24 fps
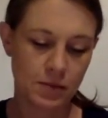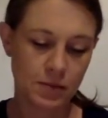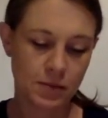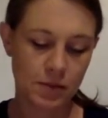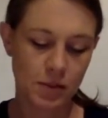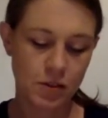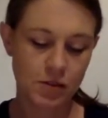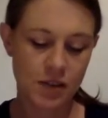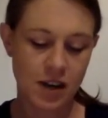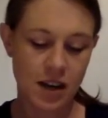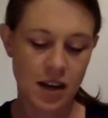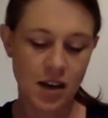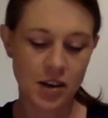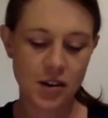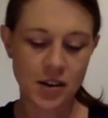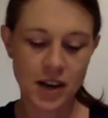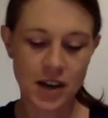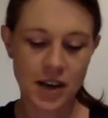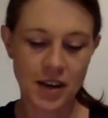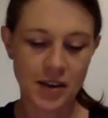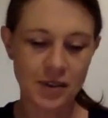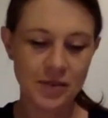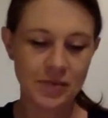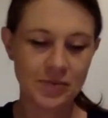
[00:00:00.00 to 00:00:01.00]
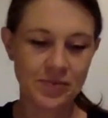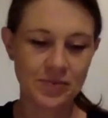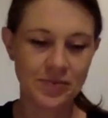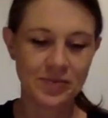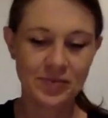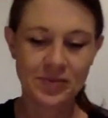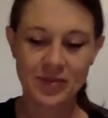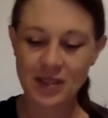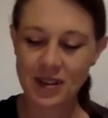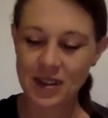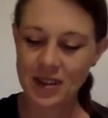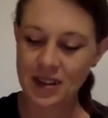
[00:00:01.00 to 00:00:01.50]
All right, okay.
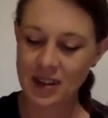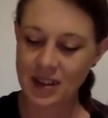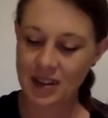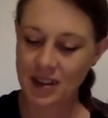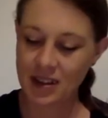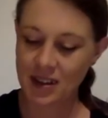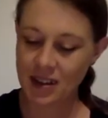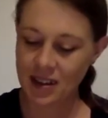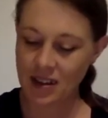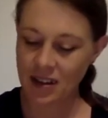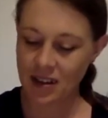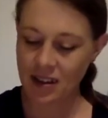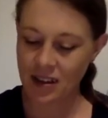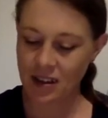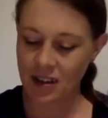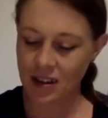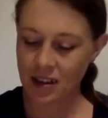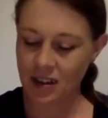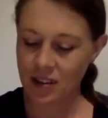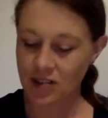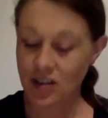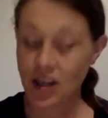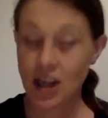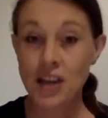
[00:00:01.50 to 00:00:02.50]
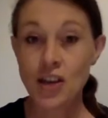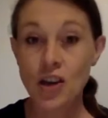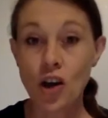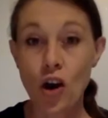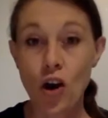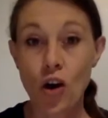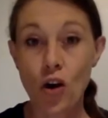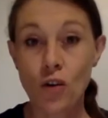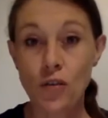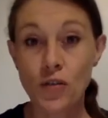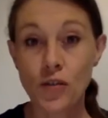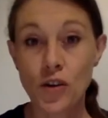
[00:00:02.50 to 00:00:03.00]
Take
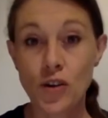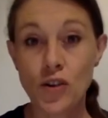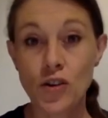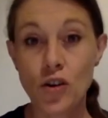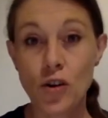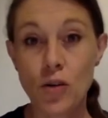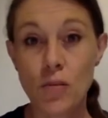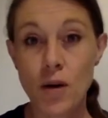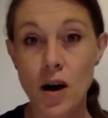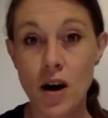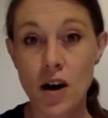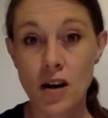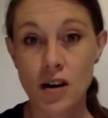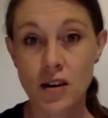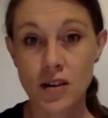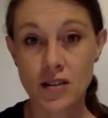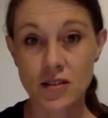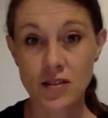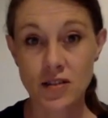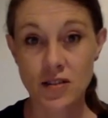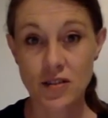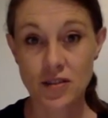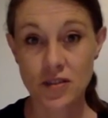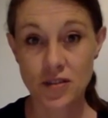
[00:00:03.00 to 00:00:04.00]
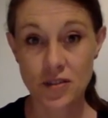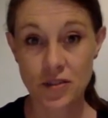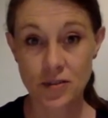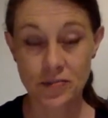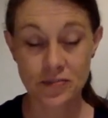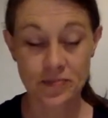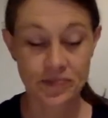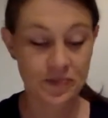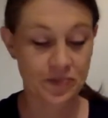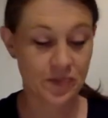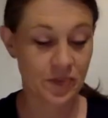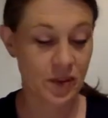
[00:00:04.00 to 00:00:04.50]
off your masks,
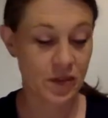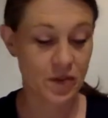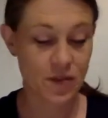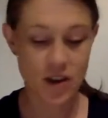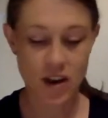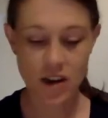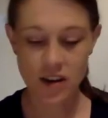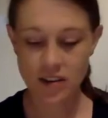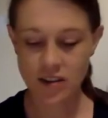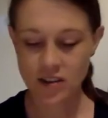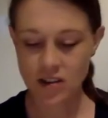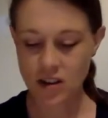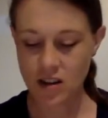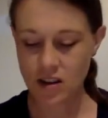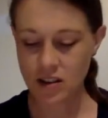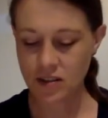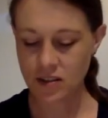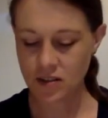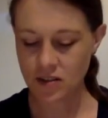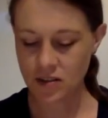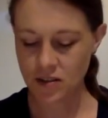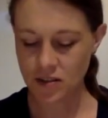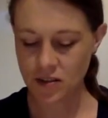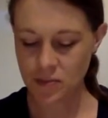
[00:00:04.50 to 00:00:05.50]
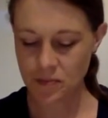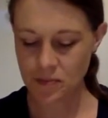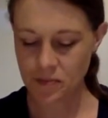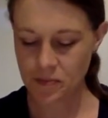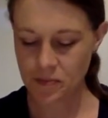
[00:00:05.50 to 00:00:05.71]
fire signs.